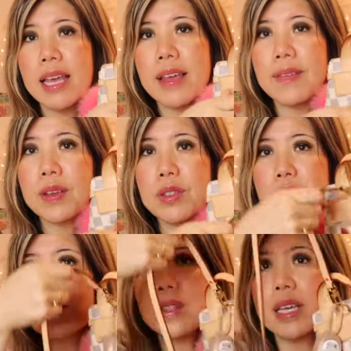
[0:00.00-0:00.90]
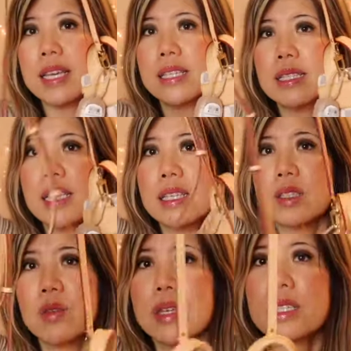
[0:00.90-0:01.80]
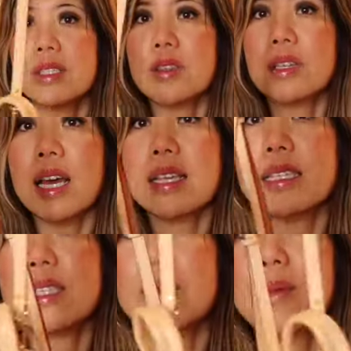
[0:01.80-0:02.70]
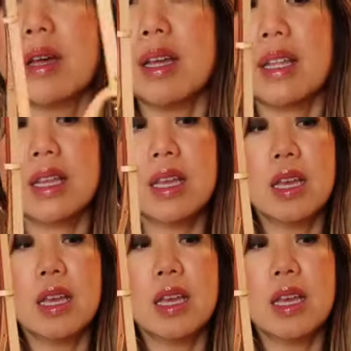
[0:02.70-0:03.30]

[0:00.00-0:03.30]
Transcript: If you do this, it's going to not sit well.